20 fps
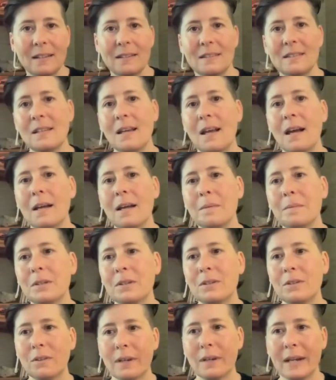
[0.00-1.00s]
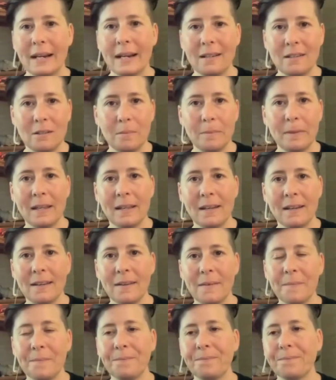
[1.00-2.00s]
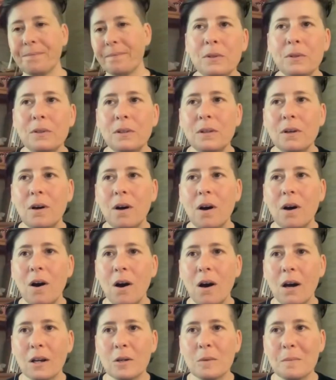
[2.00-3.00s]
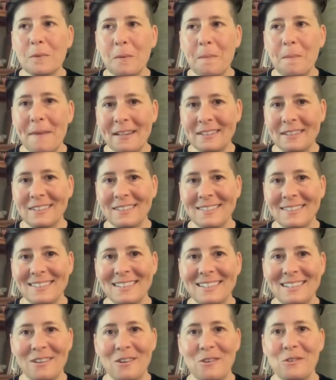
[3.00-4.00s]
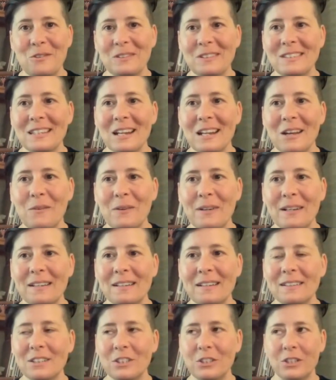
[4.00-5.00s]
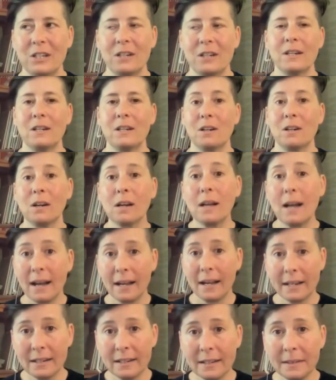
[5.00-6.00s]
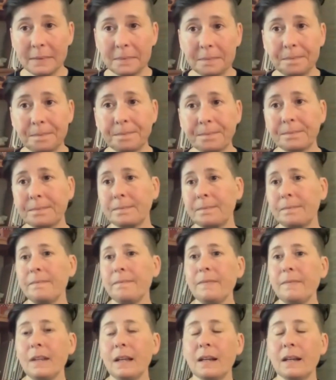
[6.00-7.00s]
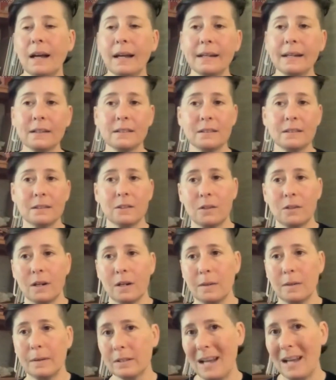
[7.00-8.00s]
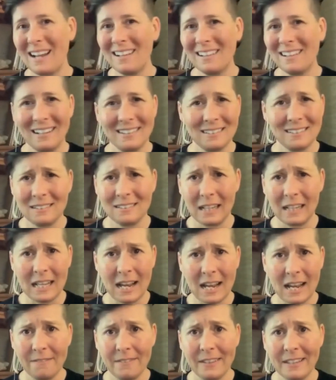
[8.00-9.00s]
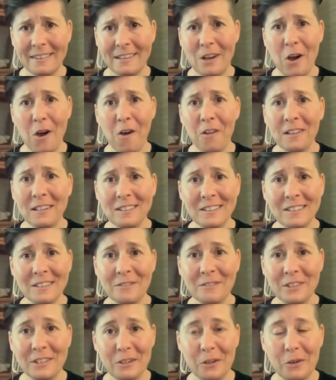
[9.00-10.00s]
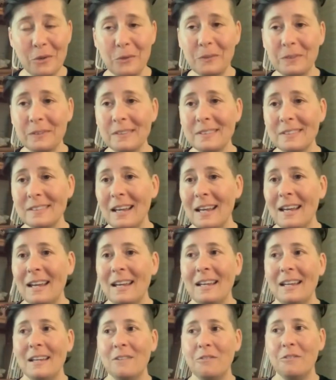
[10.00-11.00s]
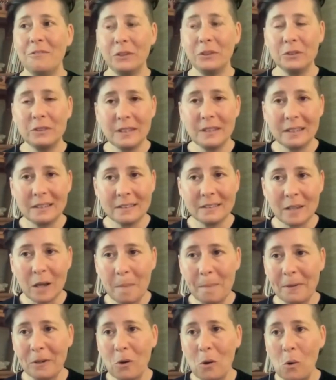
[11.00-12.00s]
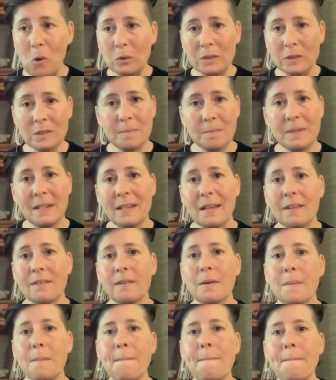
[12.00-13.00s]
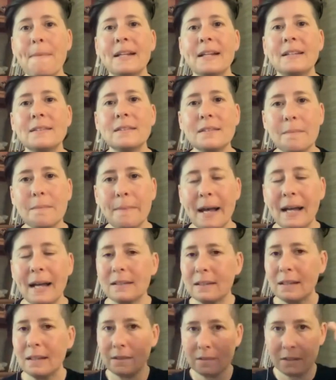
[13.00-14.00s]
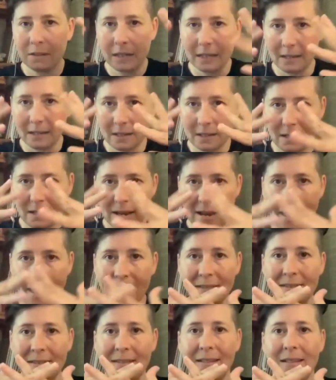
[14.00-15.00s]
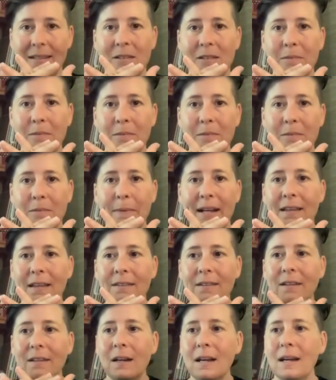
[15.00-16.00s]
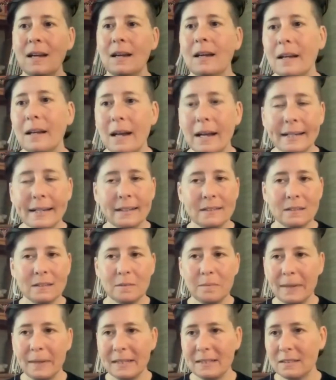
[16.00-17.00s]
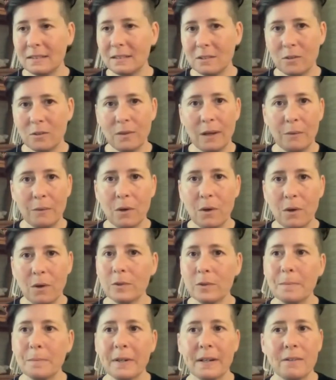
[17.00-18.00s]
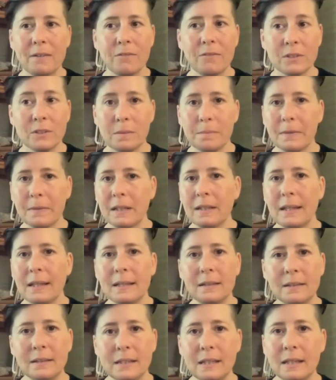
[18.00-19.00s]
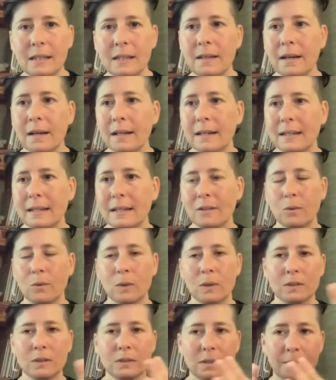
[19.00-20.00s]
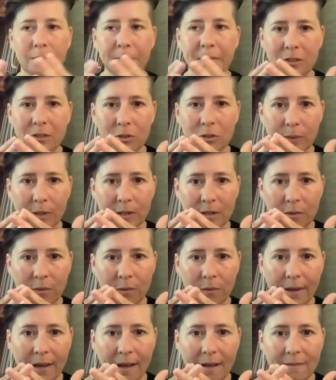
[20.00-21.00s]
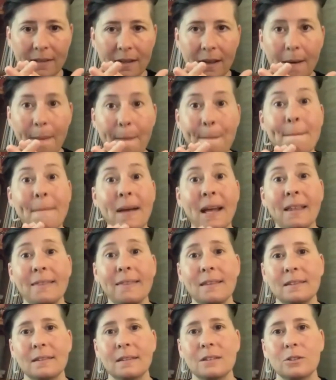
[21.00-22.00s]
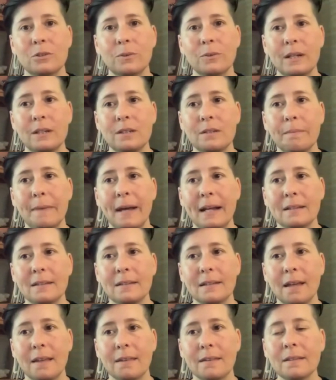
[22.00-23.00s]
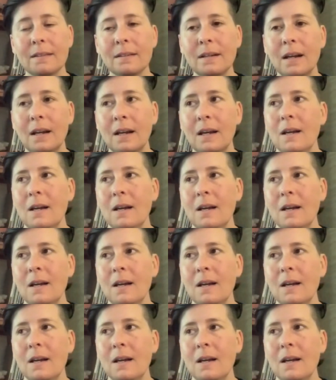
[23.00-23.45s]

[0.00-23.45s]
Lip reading: It's time to create a new beginning. And a couple honorable mention stones that I want to share here are kyanite. Kyanite is incredible. It's like kind of like the collagen of stones. It fills things up. It holds them together. It mends them back together. It connects things back together. Kyanite's an amazing stone. I would always bring in for something like leaky gut or some situation where we have to kind of mend the situation back together.